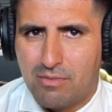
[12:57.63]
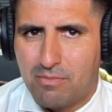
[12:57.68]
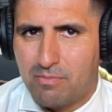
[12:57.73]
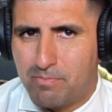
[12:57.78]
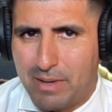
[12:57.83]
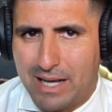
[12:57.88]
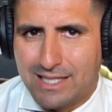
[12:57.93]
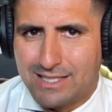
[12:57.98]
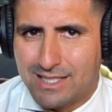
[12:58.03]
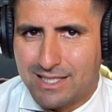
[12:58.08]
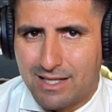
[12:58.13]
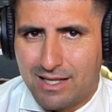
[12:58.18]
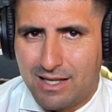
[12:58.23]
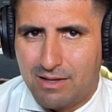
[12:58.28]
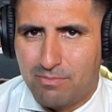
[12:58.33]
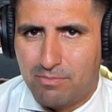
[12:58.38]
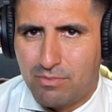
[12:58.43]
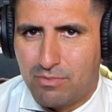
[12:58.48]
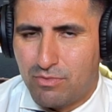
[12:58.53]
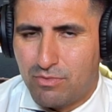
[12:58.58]

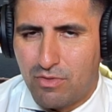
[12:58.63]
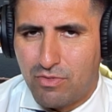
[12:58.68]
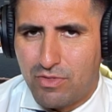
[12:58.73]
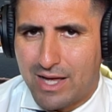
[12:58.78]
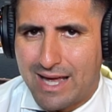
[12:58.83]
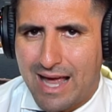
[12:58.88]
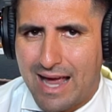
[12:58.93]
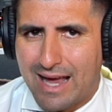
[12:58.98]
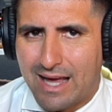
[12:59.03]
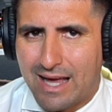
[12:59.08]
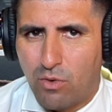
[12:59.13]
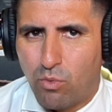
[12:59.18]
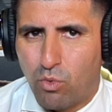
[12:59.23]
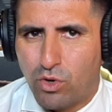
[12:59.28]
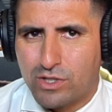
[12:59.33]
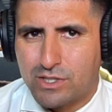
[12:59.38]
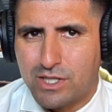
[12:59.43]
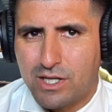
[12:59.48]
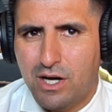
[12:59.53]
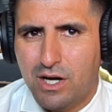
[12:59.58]
basically they can't get a
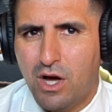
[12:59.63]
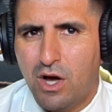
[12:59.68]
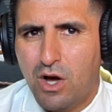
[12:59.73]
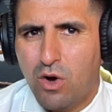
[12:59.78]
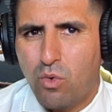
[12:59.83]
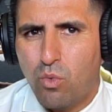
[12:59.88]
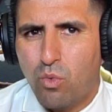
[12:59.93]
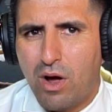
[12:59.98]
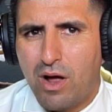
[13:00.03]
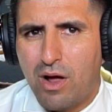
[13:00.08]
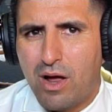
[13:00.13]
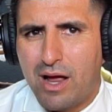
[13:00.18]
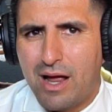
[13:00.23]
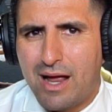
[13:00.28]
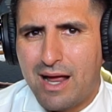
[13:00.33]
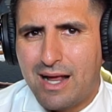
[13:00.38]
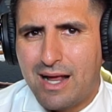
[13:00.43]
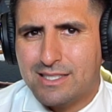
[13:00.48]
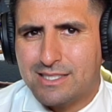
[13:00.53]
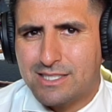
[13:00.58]
warranty.
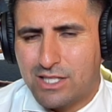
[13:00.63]
Is